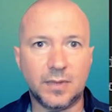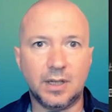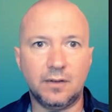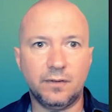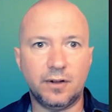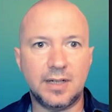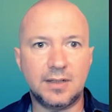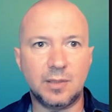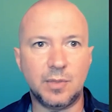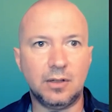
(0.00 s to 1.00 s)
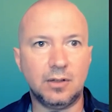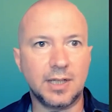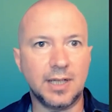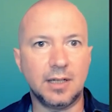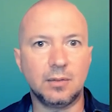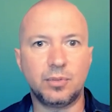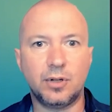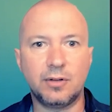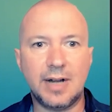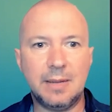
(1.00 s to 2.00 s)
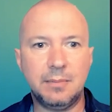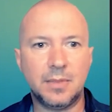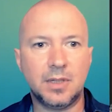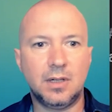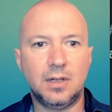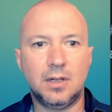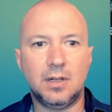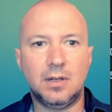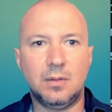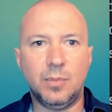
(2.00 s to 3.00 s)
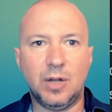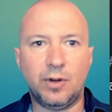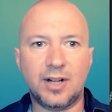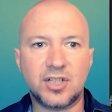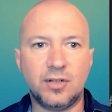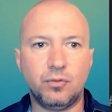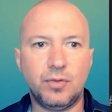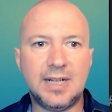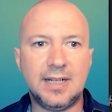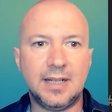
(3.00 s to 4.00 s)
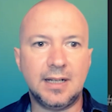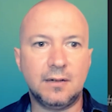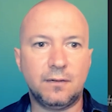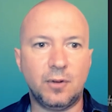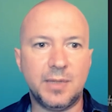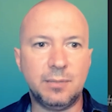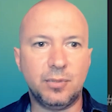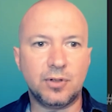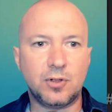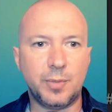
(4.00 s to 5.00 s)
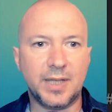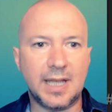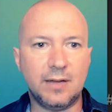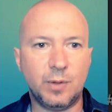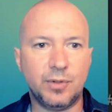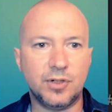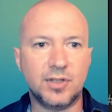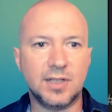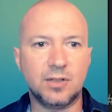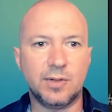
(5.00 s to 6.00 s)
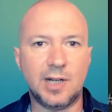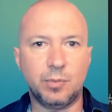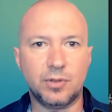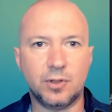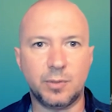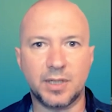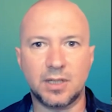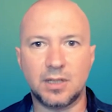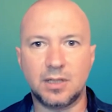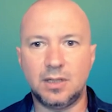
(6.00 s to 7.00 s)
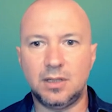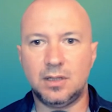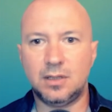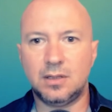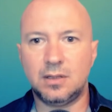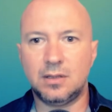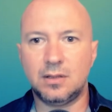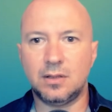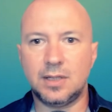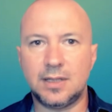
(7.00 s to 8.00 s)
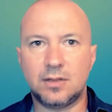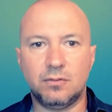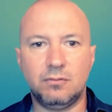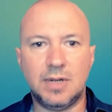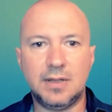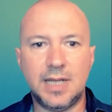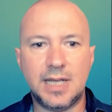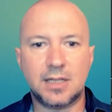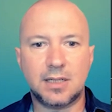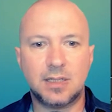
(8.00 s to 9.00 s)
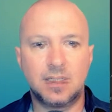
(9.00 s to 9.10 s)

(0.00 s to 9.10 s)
Very similar looking program, but we're actually reading from an input topic and we're producing to an output topic. So let's run that.